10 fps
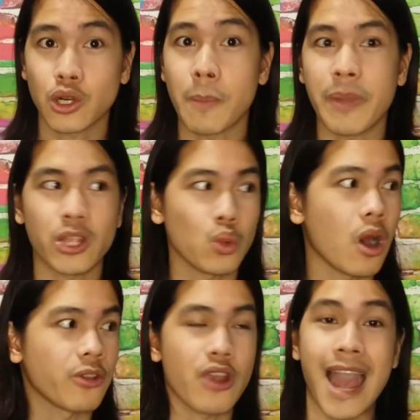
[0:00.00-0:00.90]
compared to
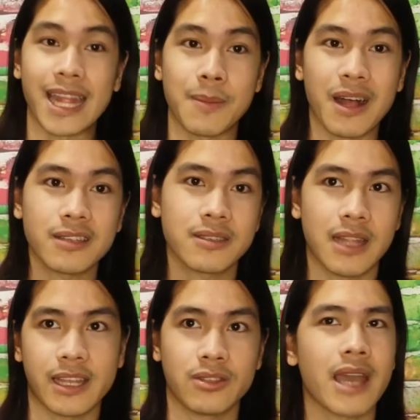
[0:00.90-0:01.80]
other
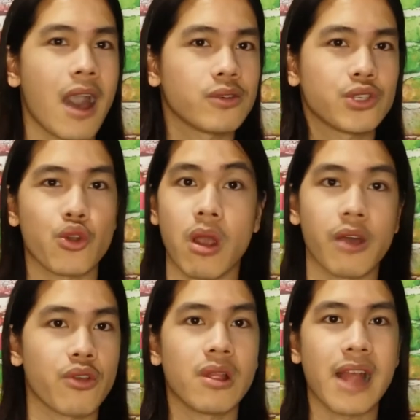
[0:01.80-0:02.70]
animals like cows or
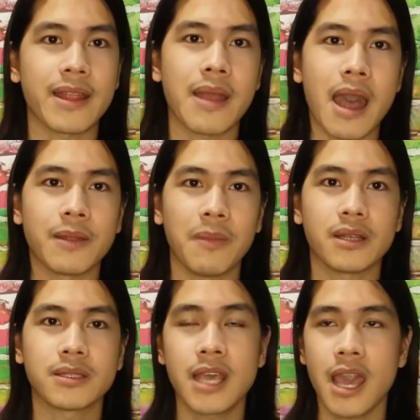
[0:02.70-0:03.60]
other land
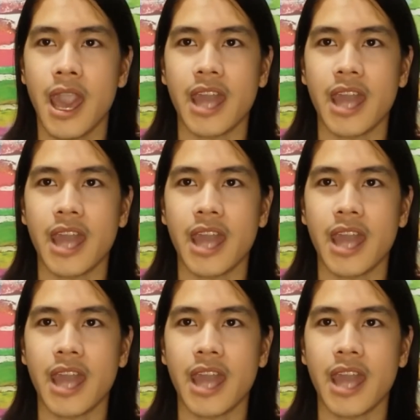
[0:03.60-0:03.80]
animals.